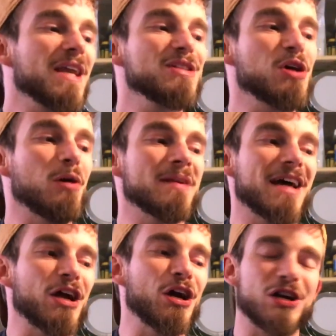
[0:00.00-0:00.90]
told me
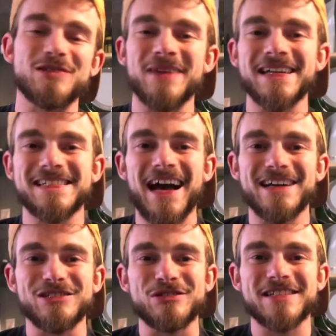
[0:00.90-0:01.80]
that her and my
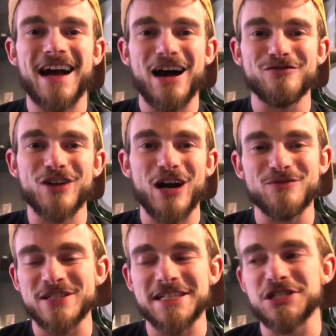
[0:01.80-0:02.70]
dad used to have
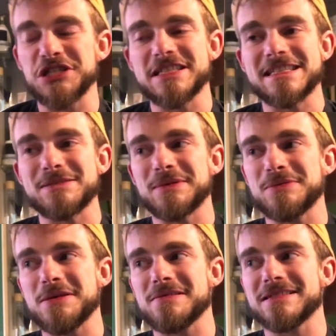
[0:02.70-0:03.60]
conversations when
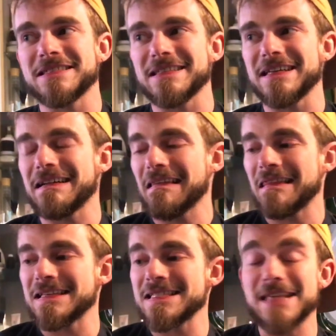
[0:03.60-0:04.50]
we were in like
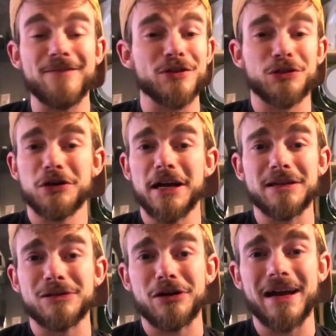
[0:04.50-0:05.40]
the 7th or
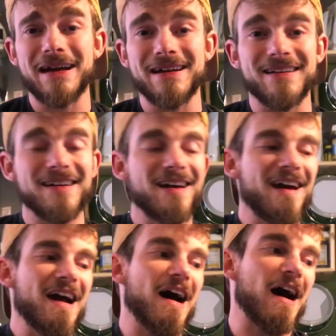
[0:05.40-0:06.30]
8th grade,
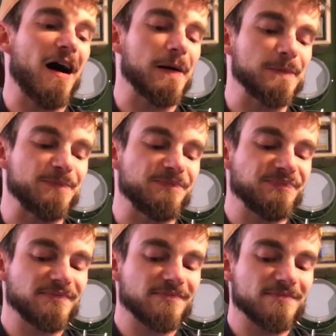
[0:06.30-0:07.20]

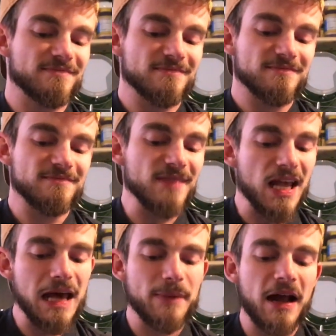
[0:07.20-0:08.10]

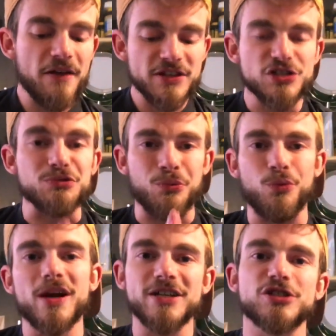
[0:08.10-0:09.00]
about how they just
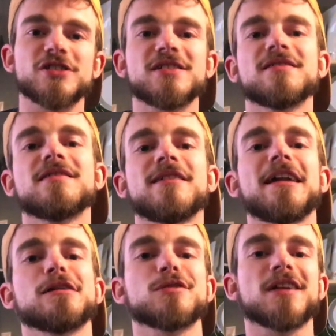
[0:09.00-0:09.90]
wished that
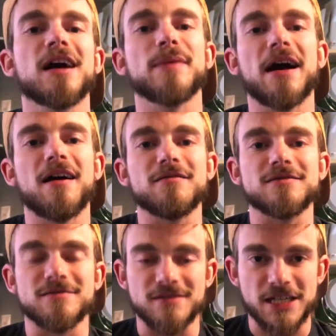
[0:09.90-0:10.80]
I would come out
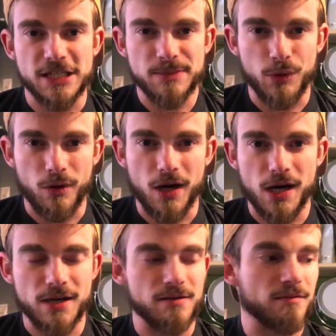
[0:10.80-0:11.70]
and
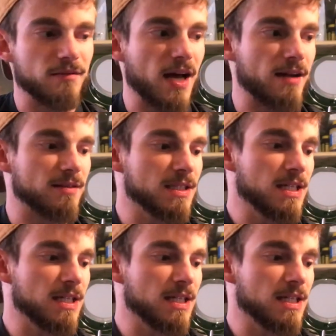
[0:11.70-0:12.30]
explore, and that